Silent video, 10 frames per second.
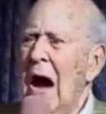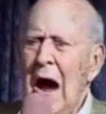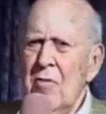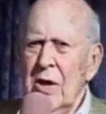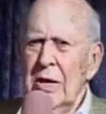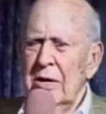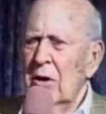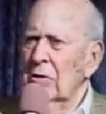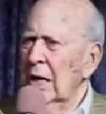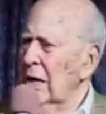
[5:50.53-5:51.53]
I really
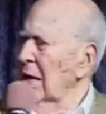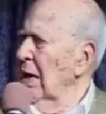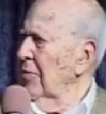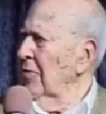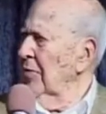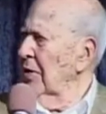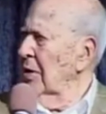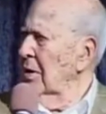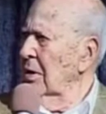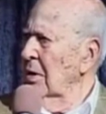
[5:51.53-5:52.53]
don't get a lot of.